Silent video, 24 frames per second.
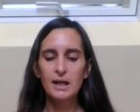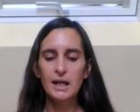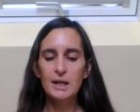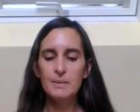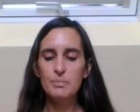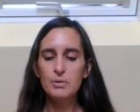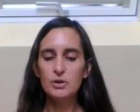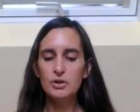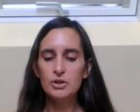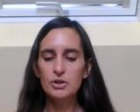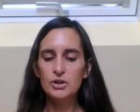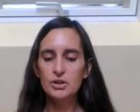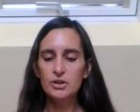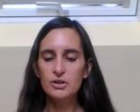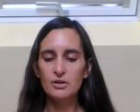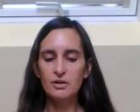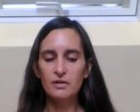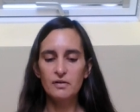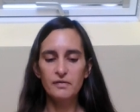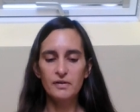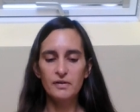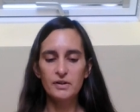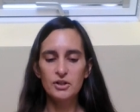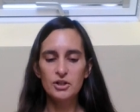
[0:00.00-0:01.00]
He pushed us
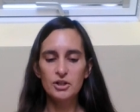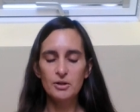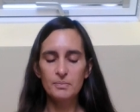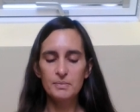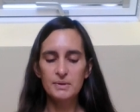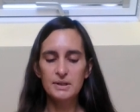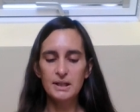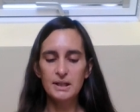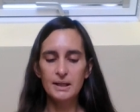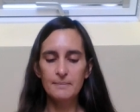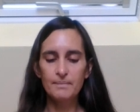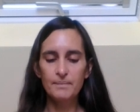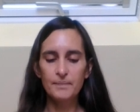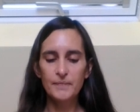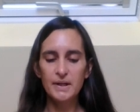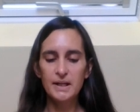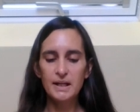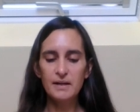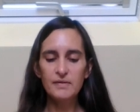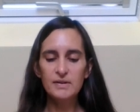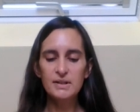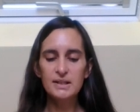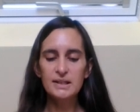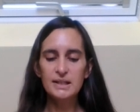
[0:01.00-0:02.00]
off and jumped in. I
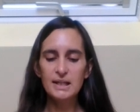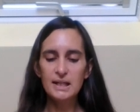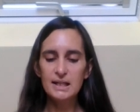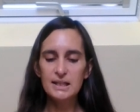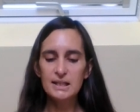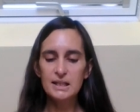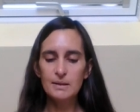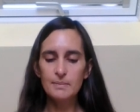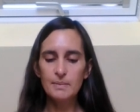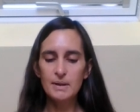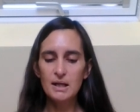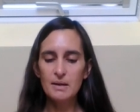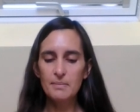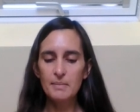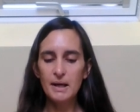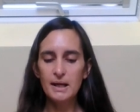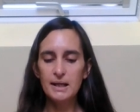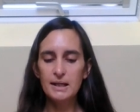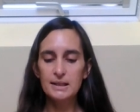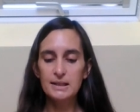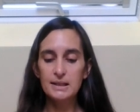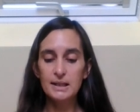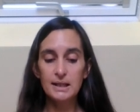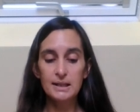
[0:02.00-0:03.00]
never ceased to be
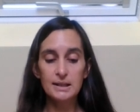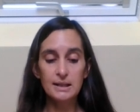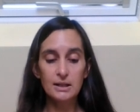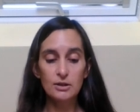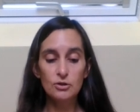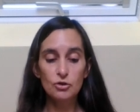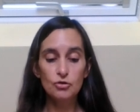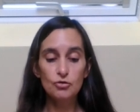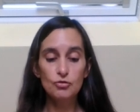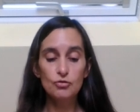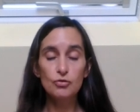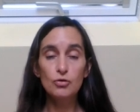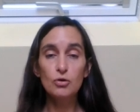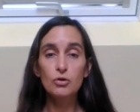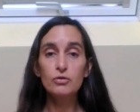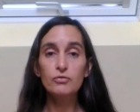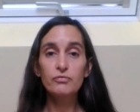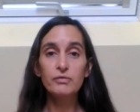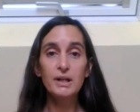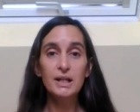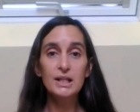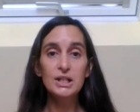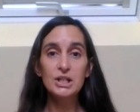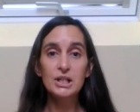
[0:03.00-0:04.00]
amazed at his
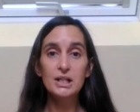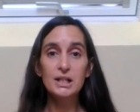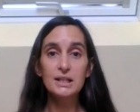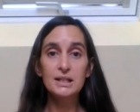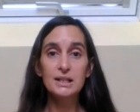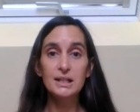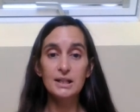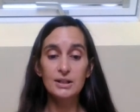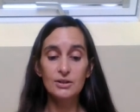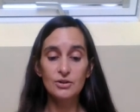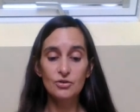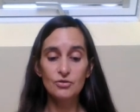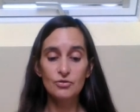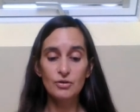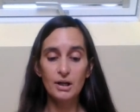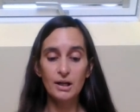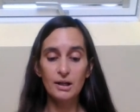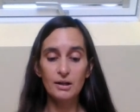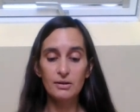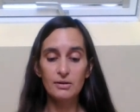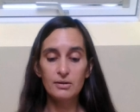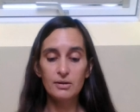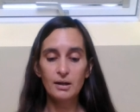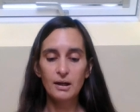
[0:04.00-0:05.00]
extraordinary agility and
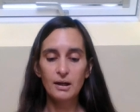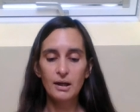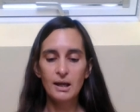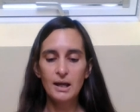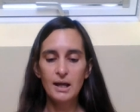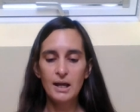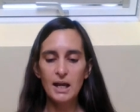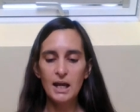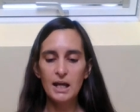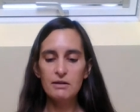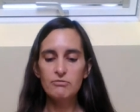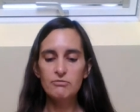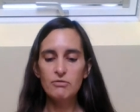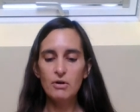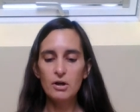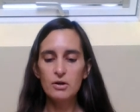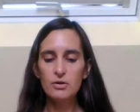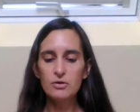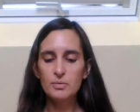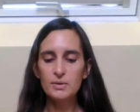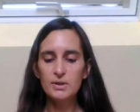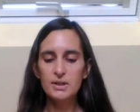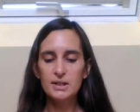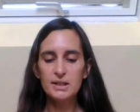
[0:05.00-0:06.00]
strength. He
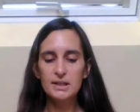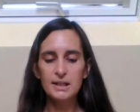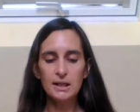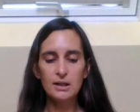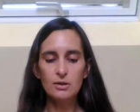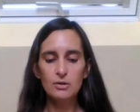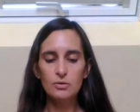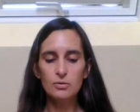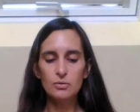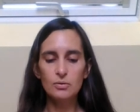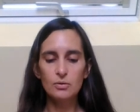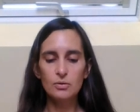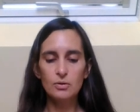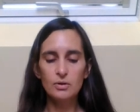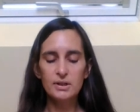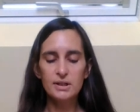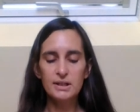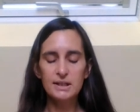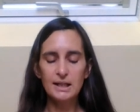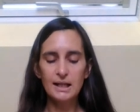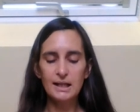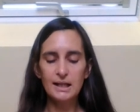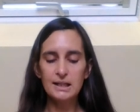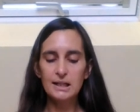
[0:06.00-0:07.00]
rowed with a single oar,
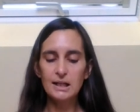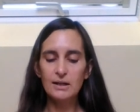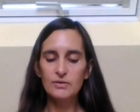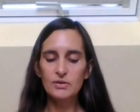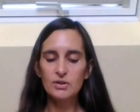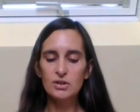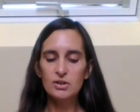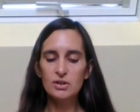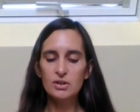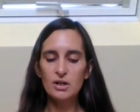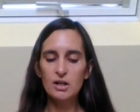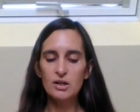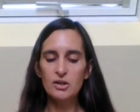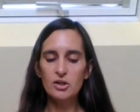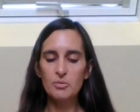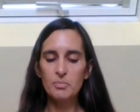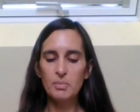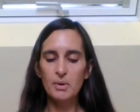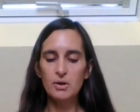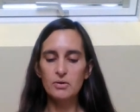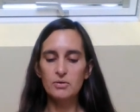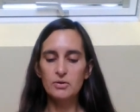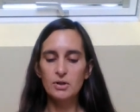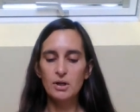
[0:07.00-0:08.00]
standing at the stern of the
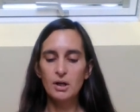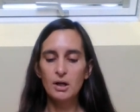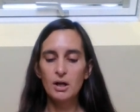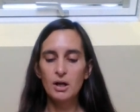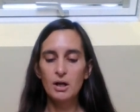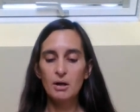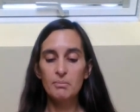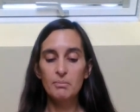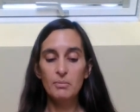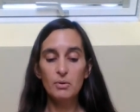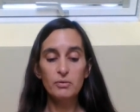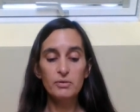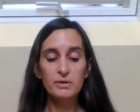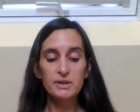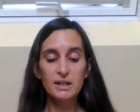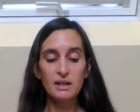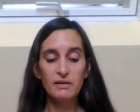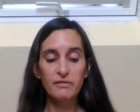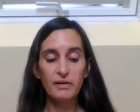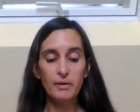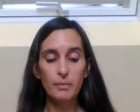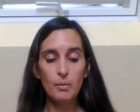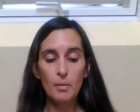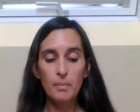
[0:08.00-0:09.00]
boat, more as
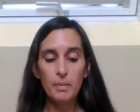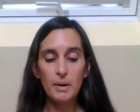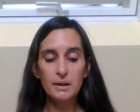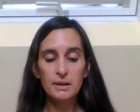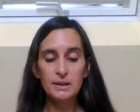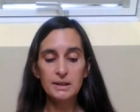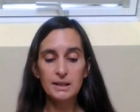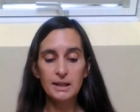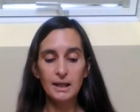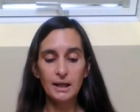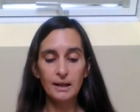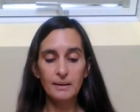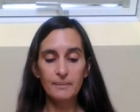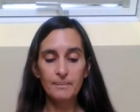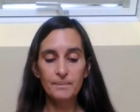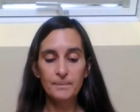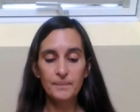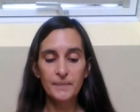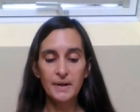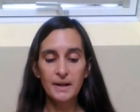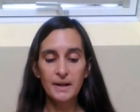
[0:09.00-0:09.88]
if he were punting.